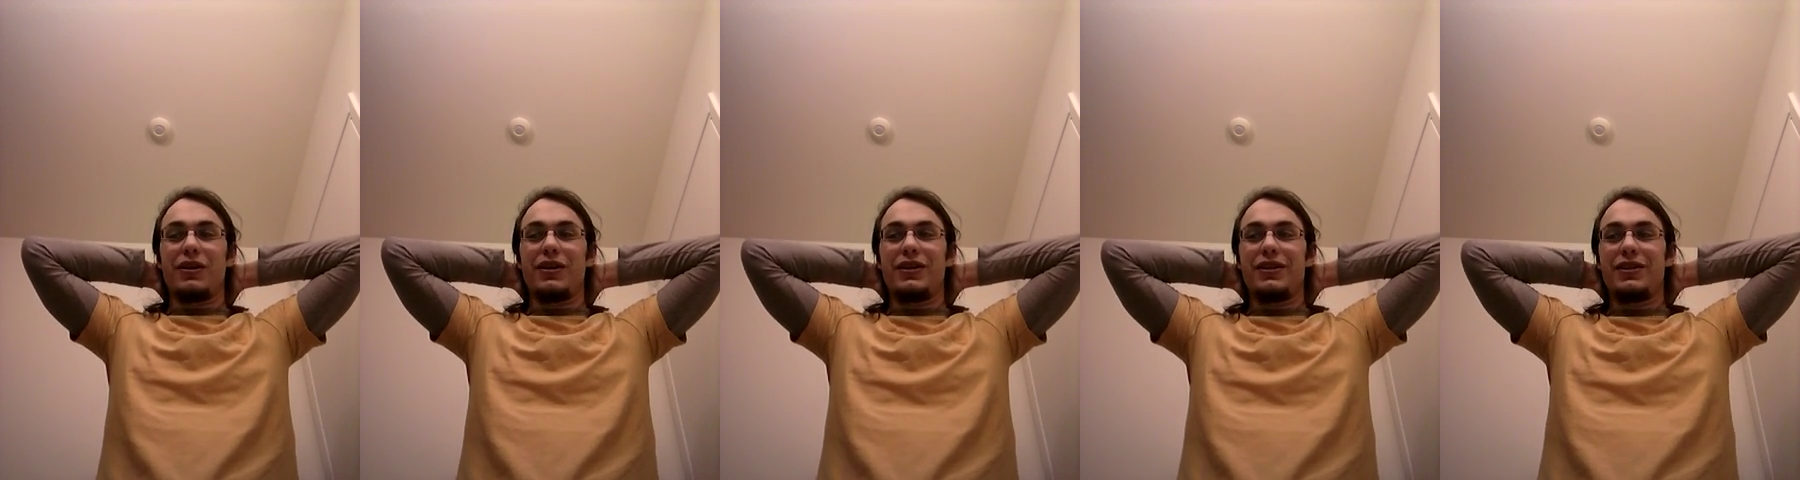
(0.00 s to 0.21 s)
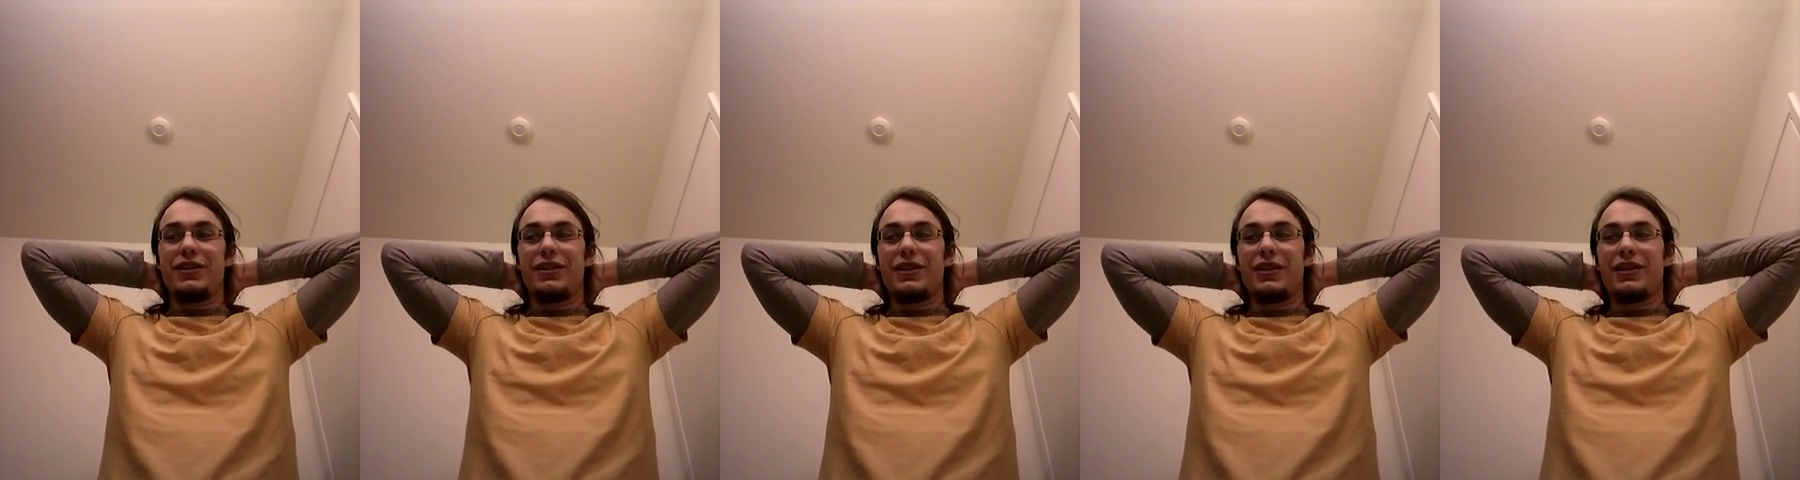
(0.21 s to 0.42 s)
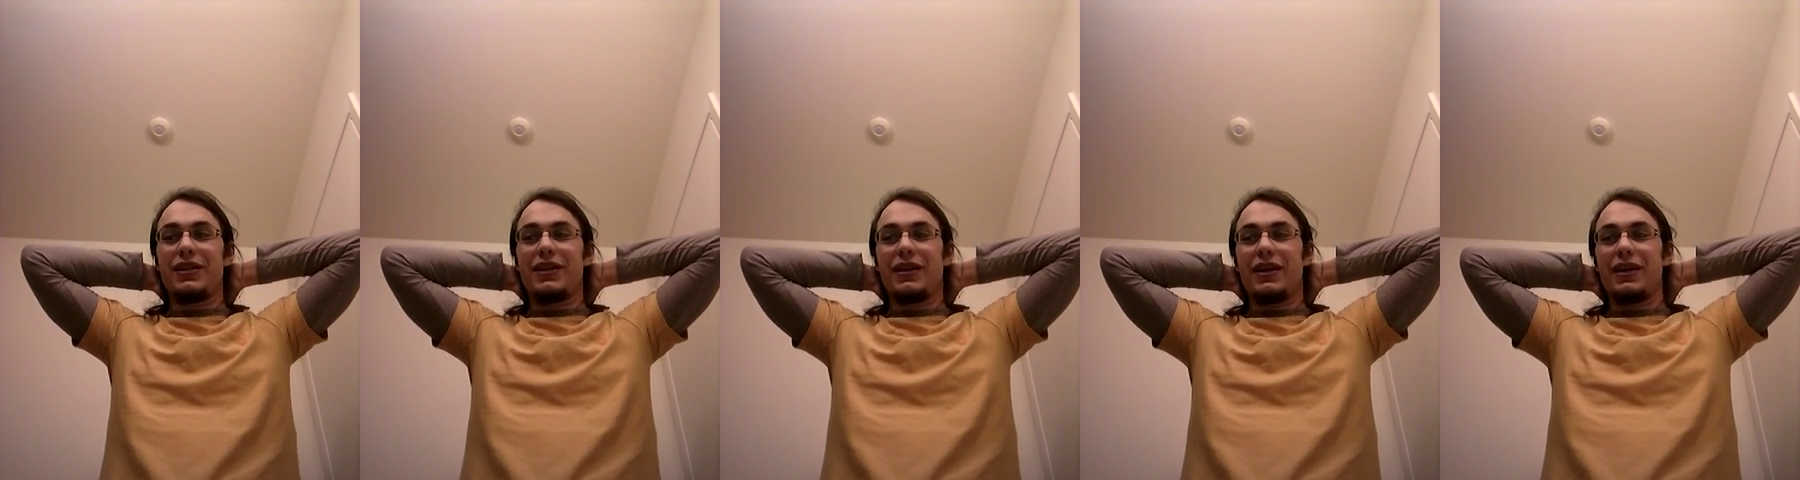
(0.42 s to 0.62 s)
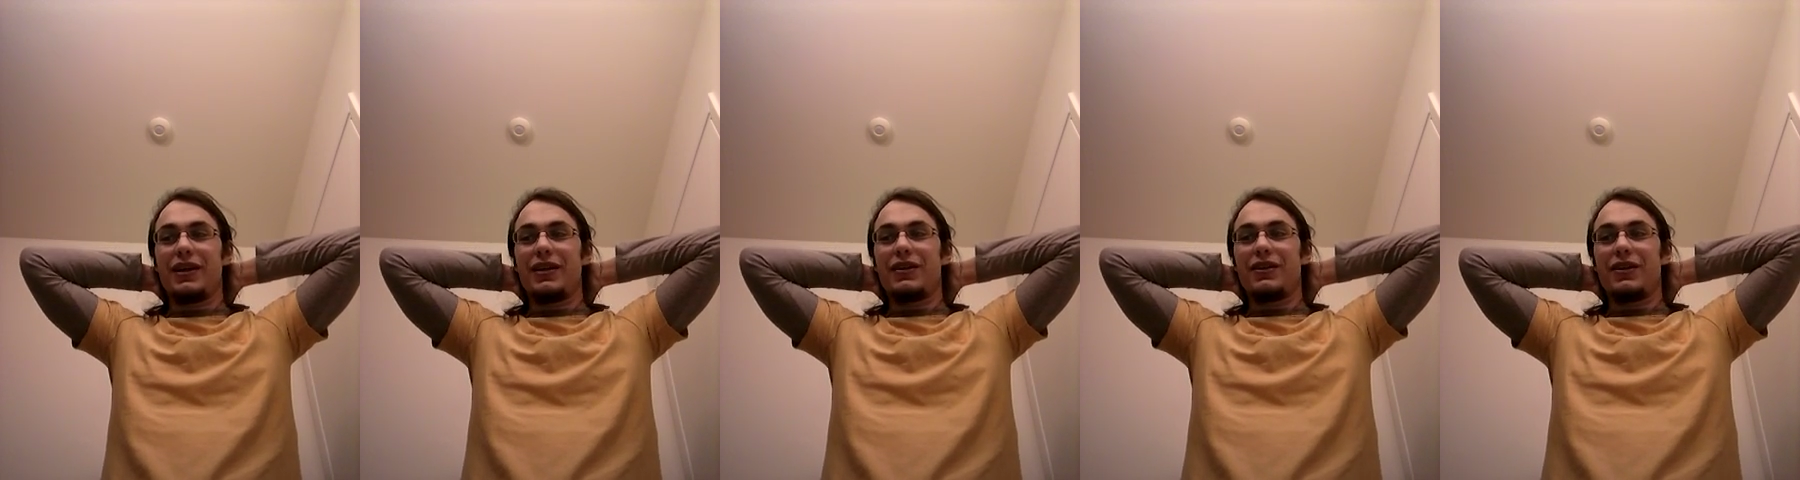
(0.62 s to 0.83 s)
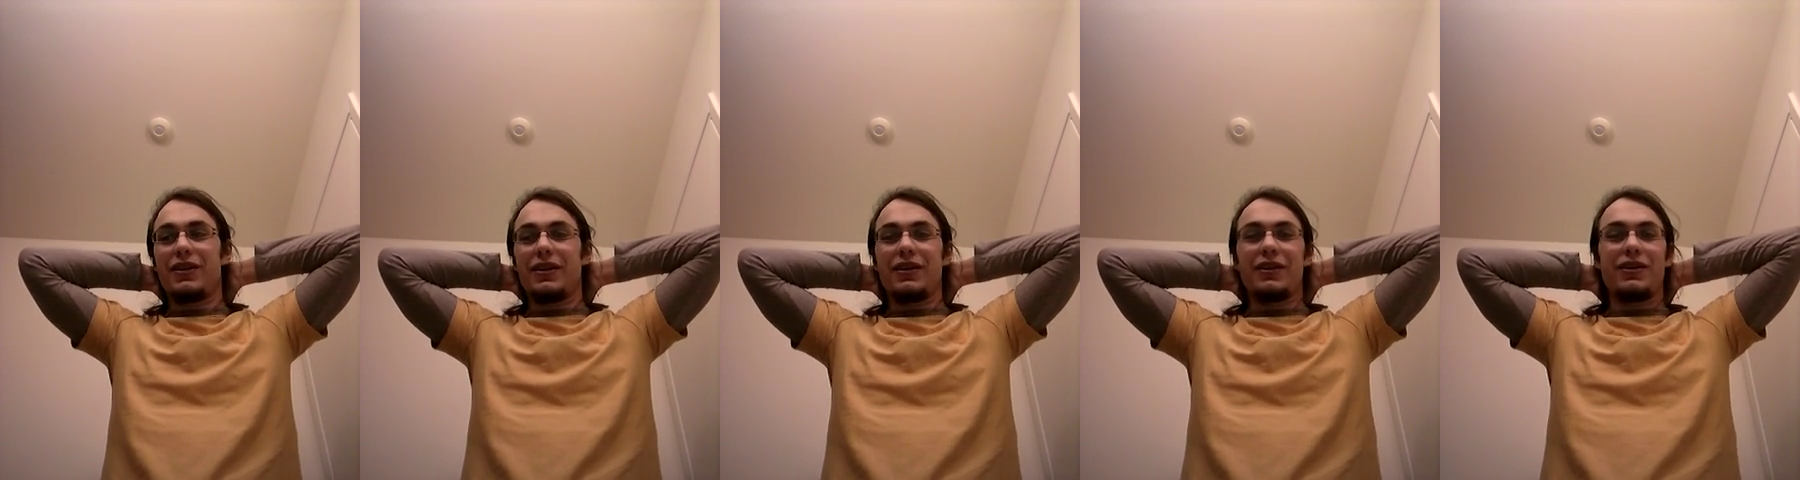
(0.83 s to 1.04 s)
hard shit, I
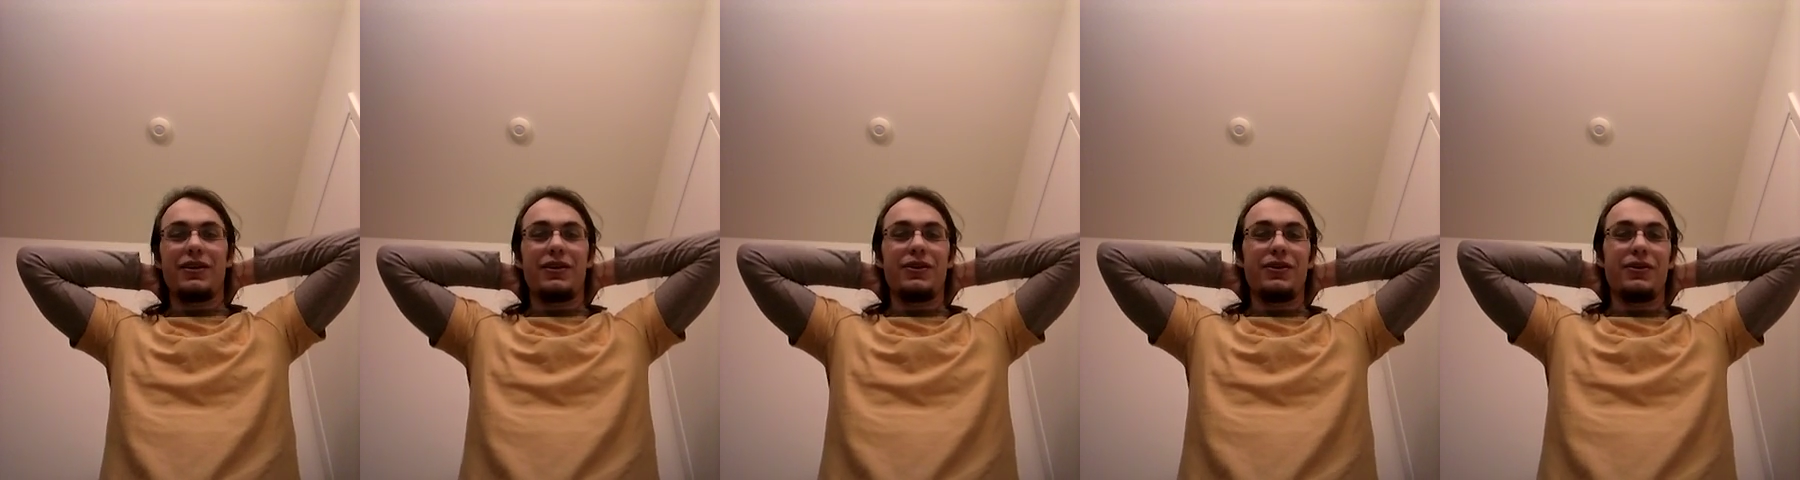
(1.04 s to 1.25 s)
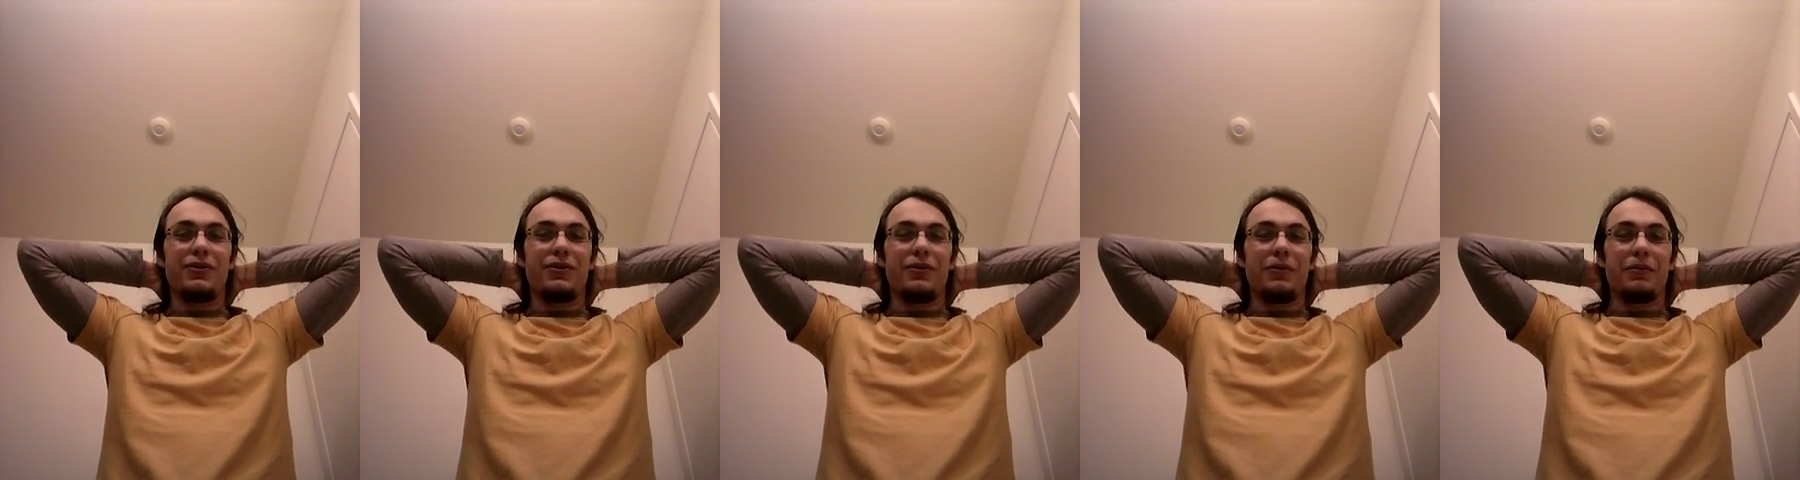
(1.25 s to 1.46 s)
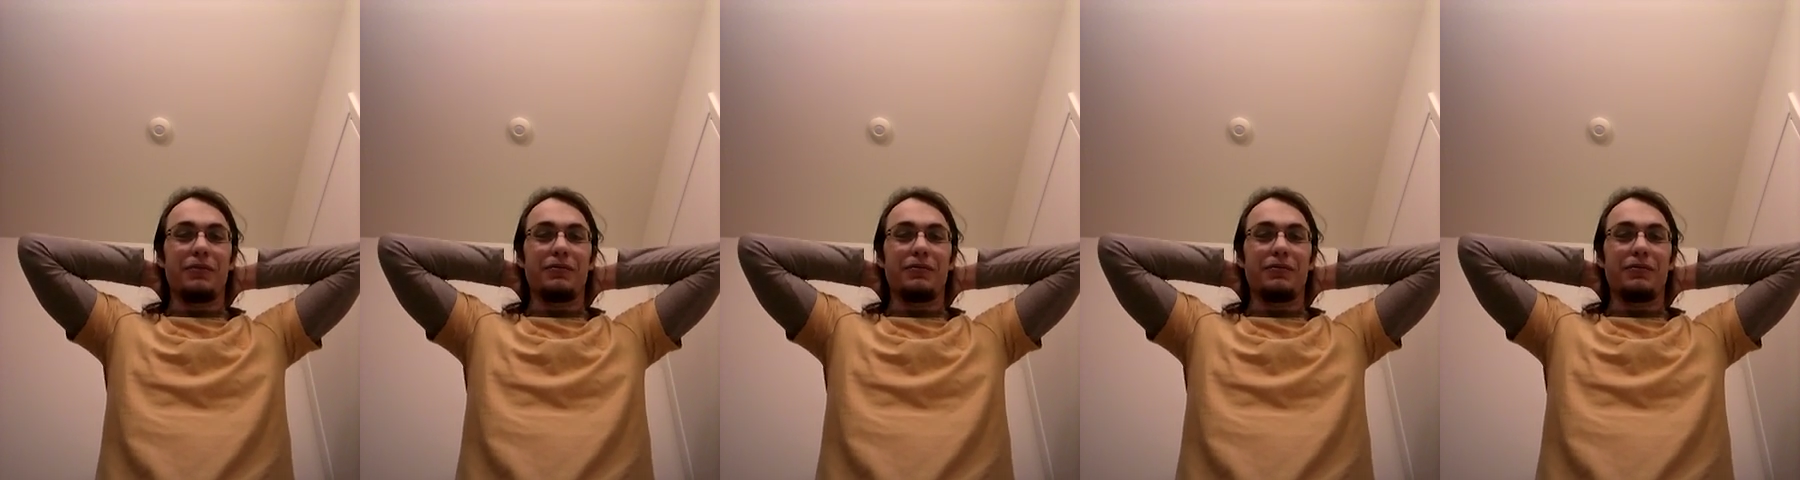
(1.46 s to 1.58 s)
can talk to you.